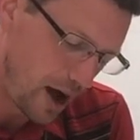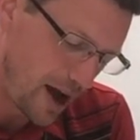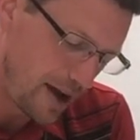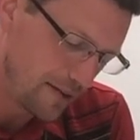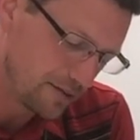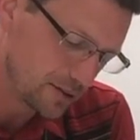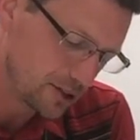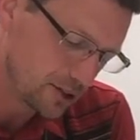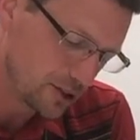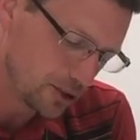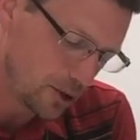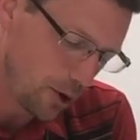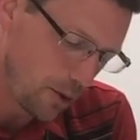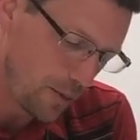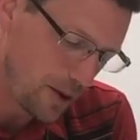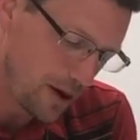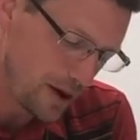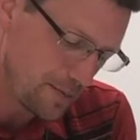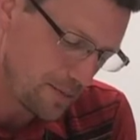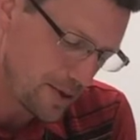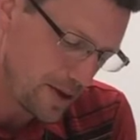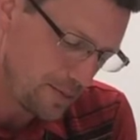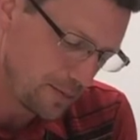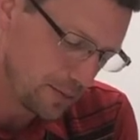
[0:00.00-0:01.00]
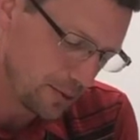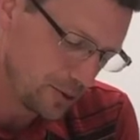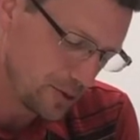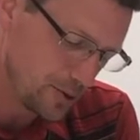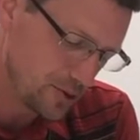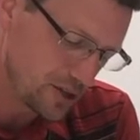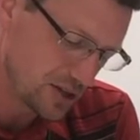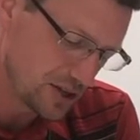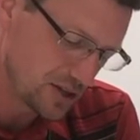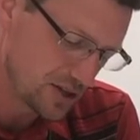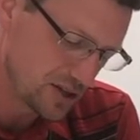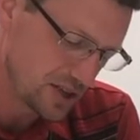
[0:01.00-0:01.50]
I have so many people
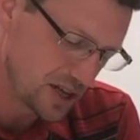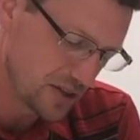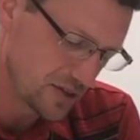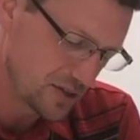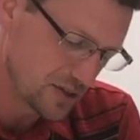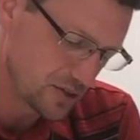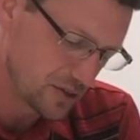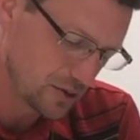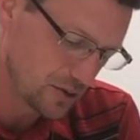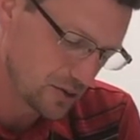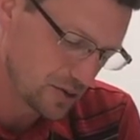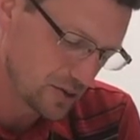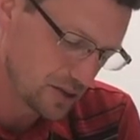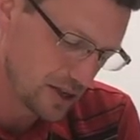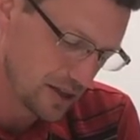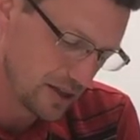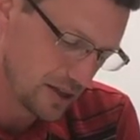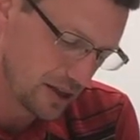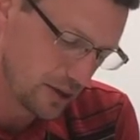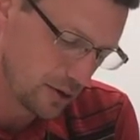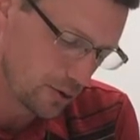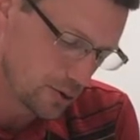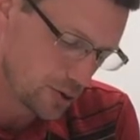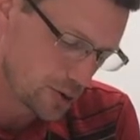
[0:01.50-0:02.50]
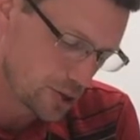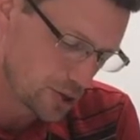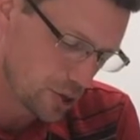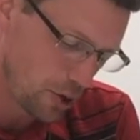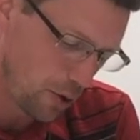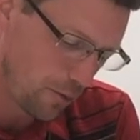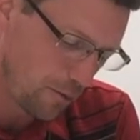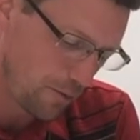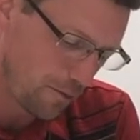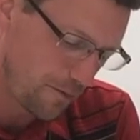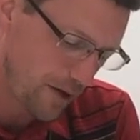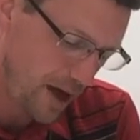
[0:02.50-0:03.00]
using stencils and they go
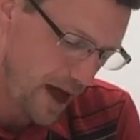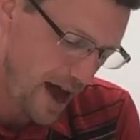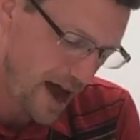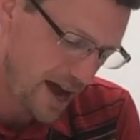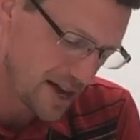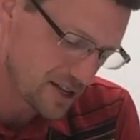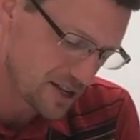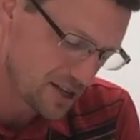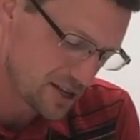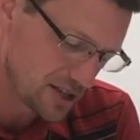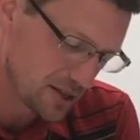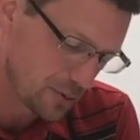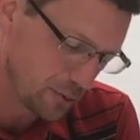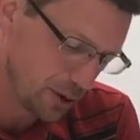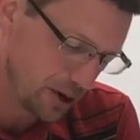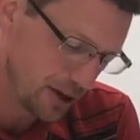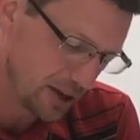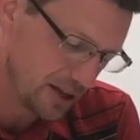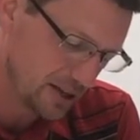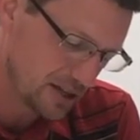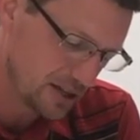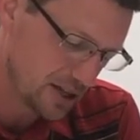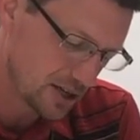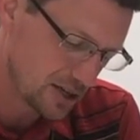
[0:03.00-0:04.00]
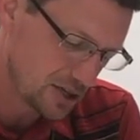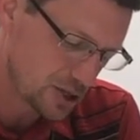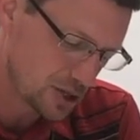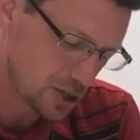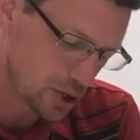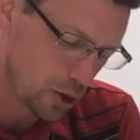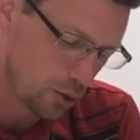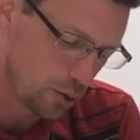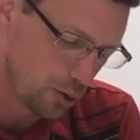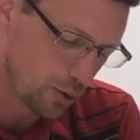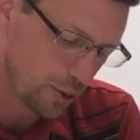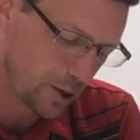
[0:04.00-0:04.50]
so fast because they want to get done
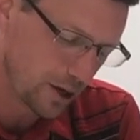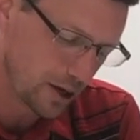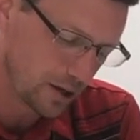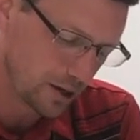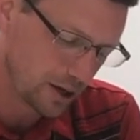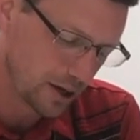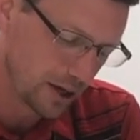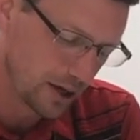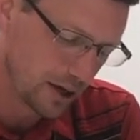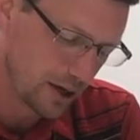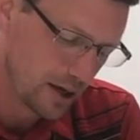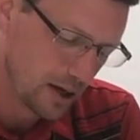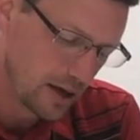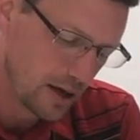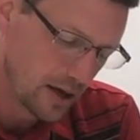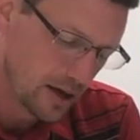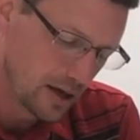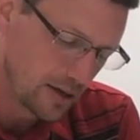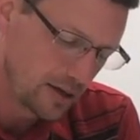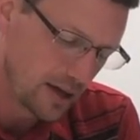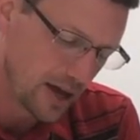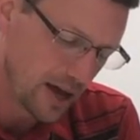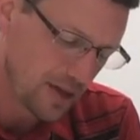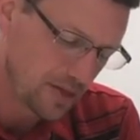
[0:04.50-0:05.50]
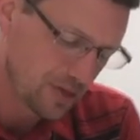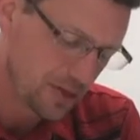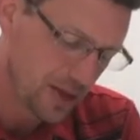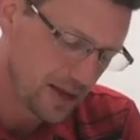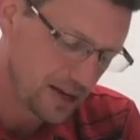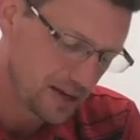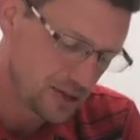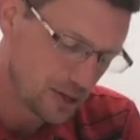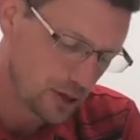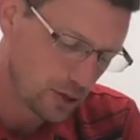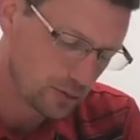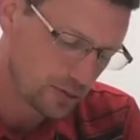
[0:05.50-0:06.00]
so quickly that
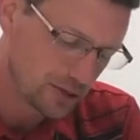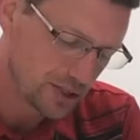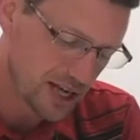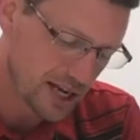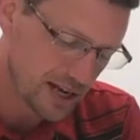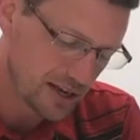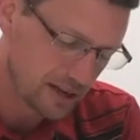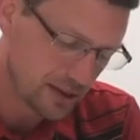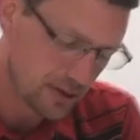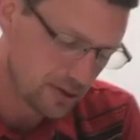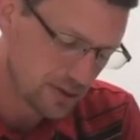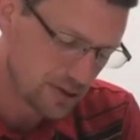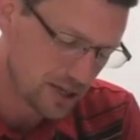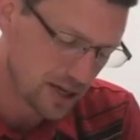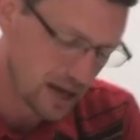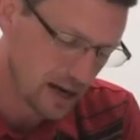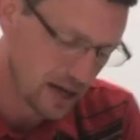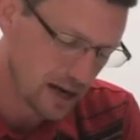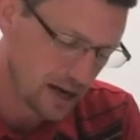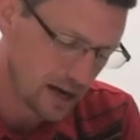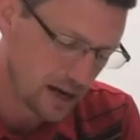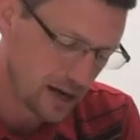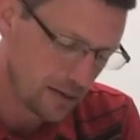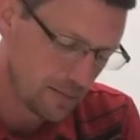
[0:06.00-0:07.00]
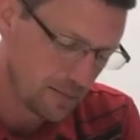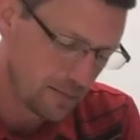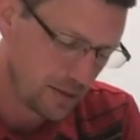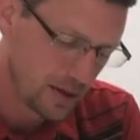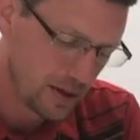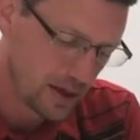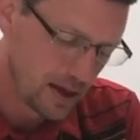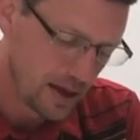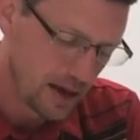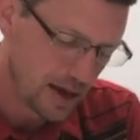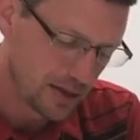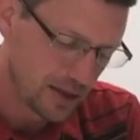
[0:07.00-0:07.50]
they don't take their time
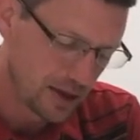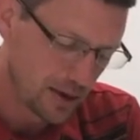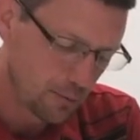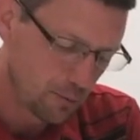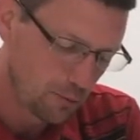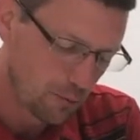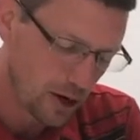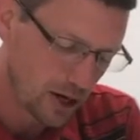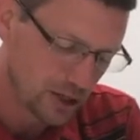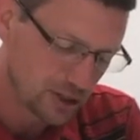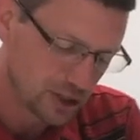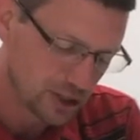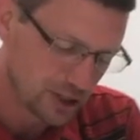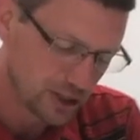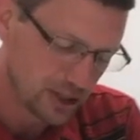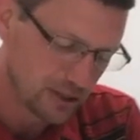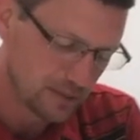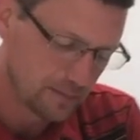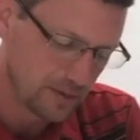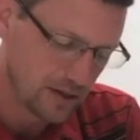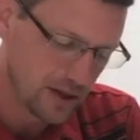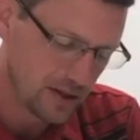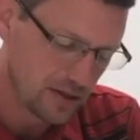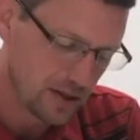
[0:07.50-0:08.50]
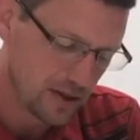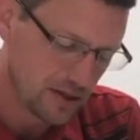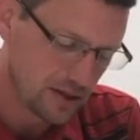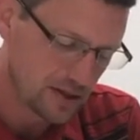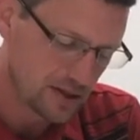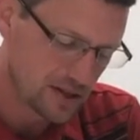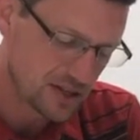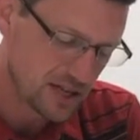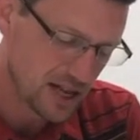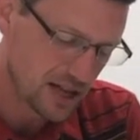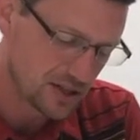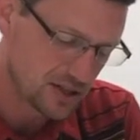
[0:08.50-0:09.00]
and they rush it and then the
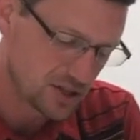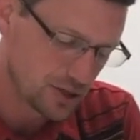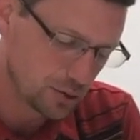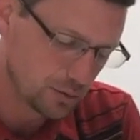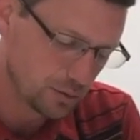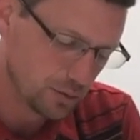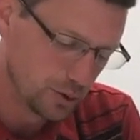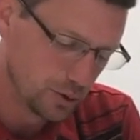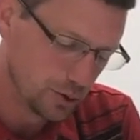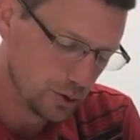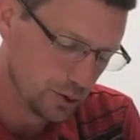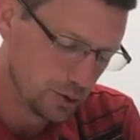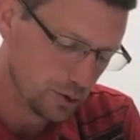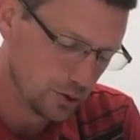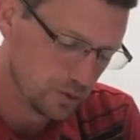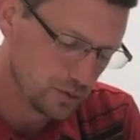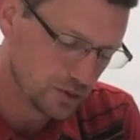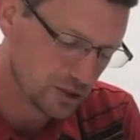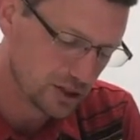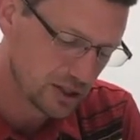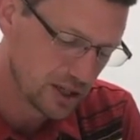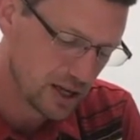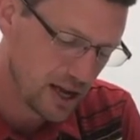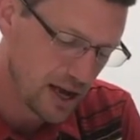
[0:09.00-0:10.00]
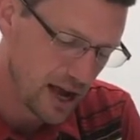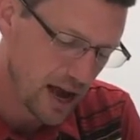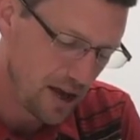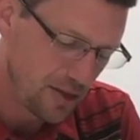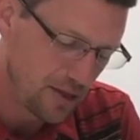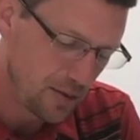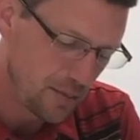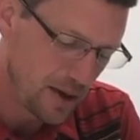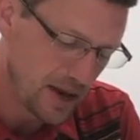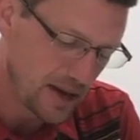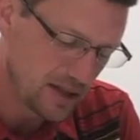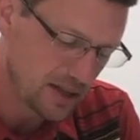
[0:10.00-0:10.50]
stencil moves.
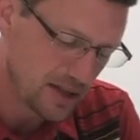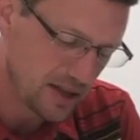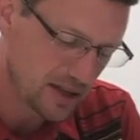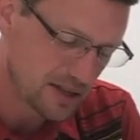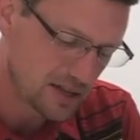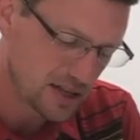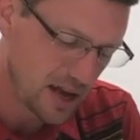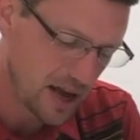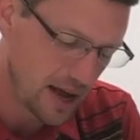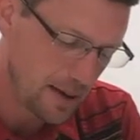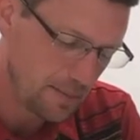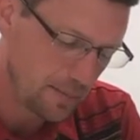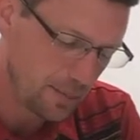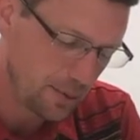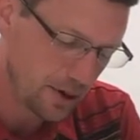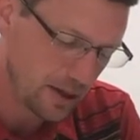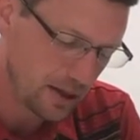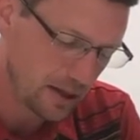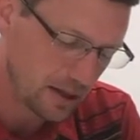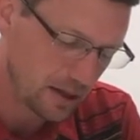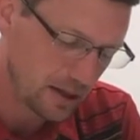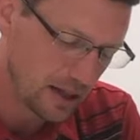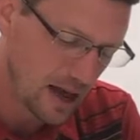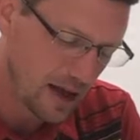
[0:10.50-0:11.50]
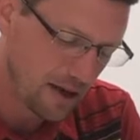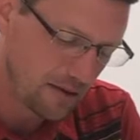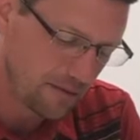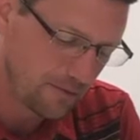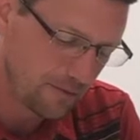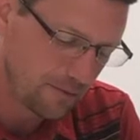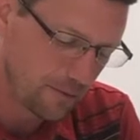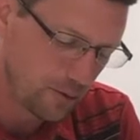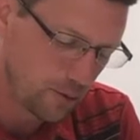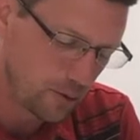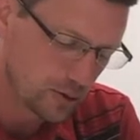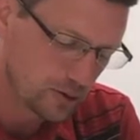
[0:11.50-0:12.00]
And the main thing is I'm putting a lot of
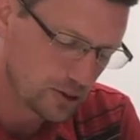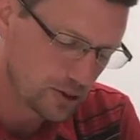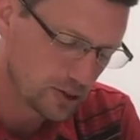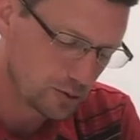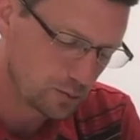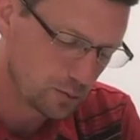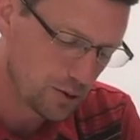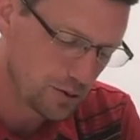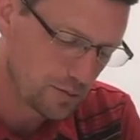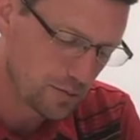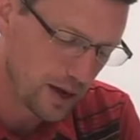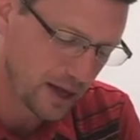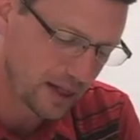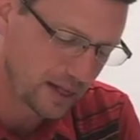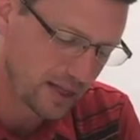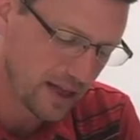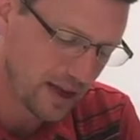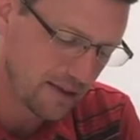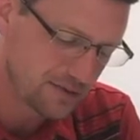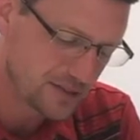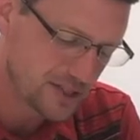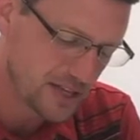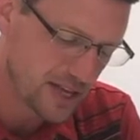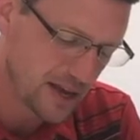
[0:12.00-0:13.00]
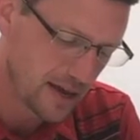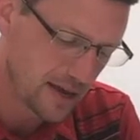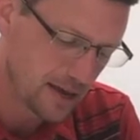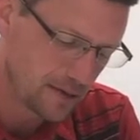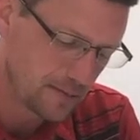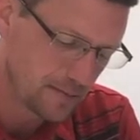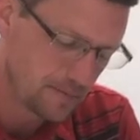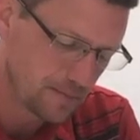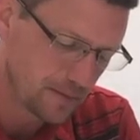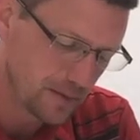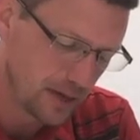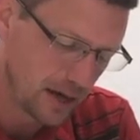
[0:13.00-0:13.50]
force with my left hand
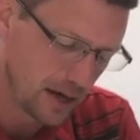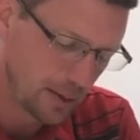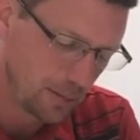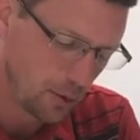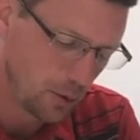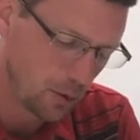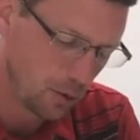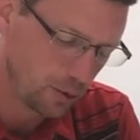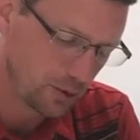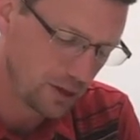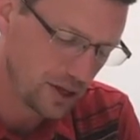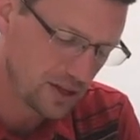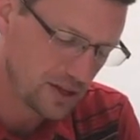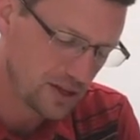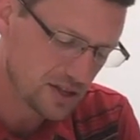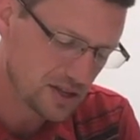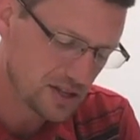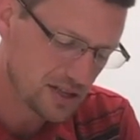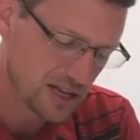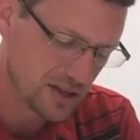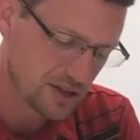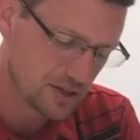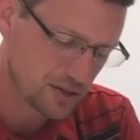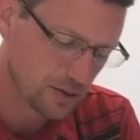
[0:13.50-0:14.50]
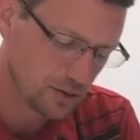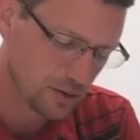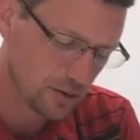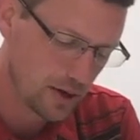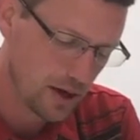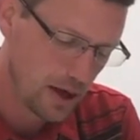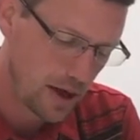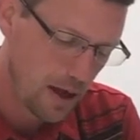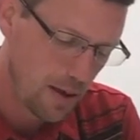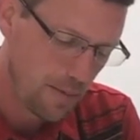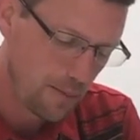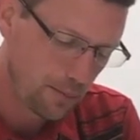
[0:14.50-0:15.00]
and I'm holding the stencil
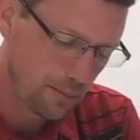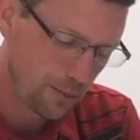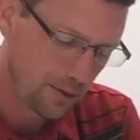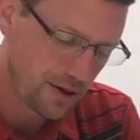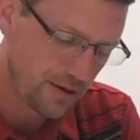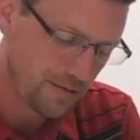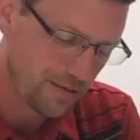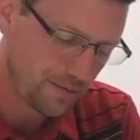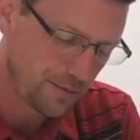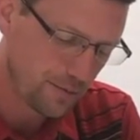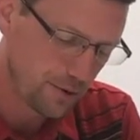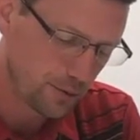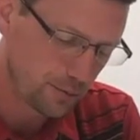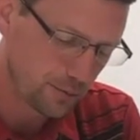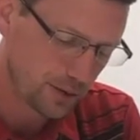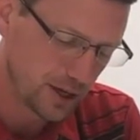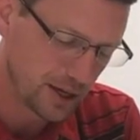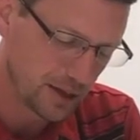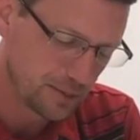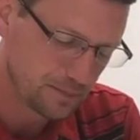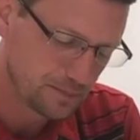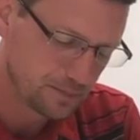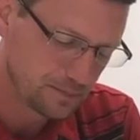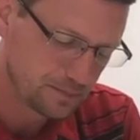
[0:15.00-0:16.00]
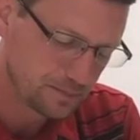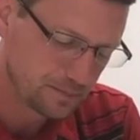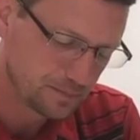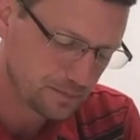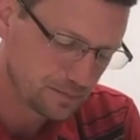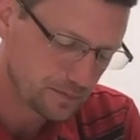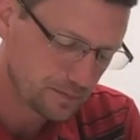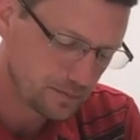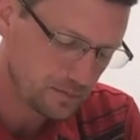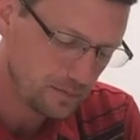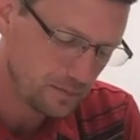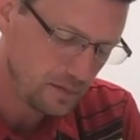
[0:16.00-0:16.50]
pretty firmly.
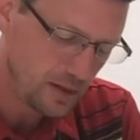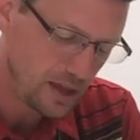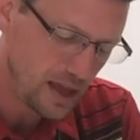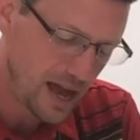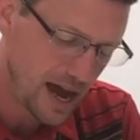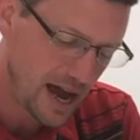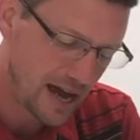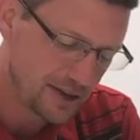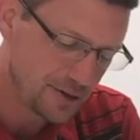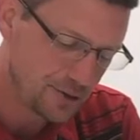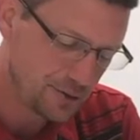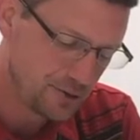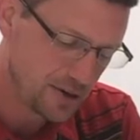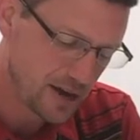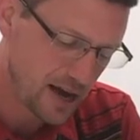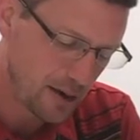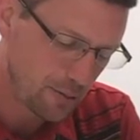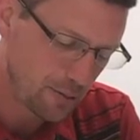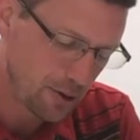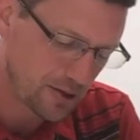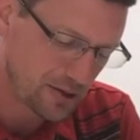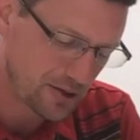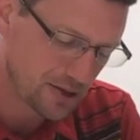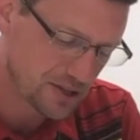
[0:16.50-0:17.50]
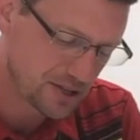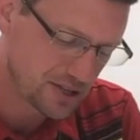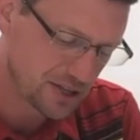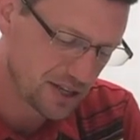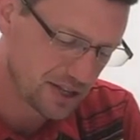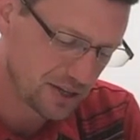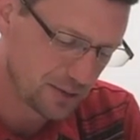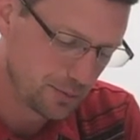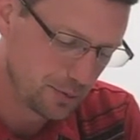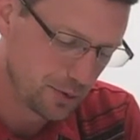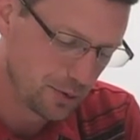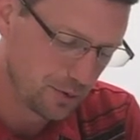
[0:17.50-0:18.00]
I do not want this
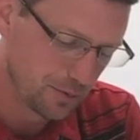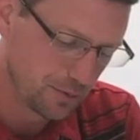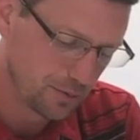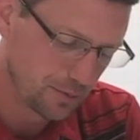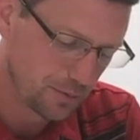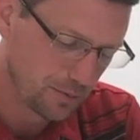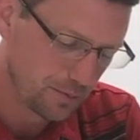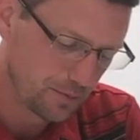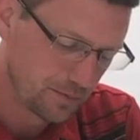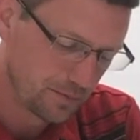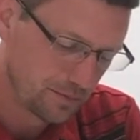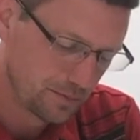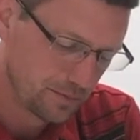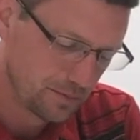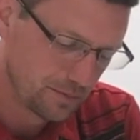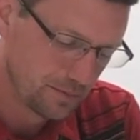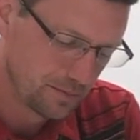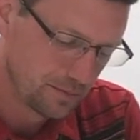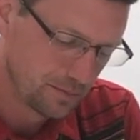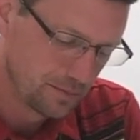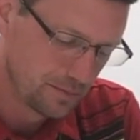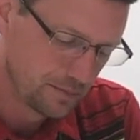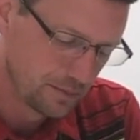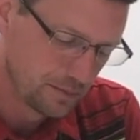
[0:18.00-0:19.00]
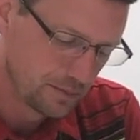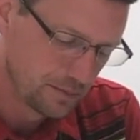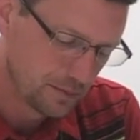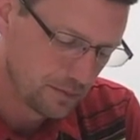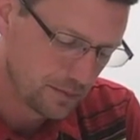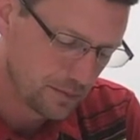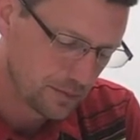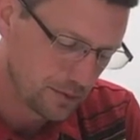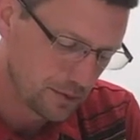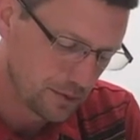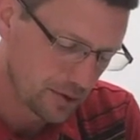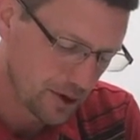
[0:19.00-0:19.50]
thing to move.
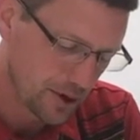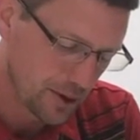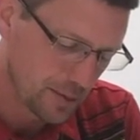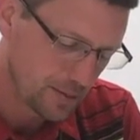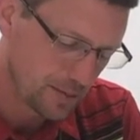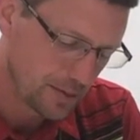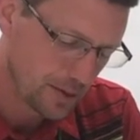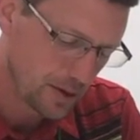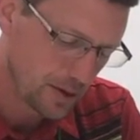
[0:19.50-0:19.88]
Okay?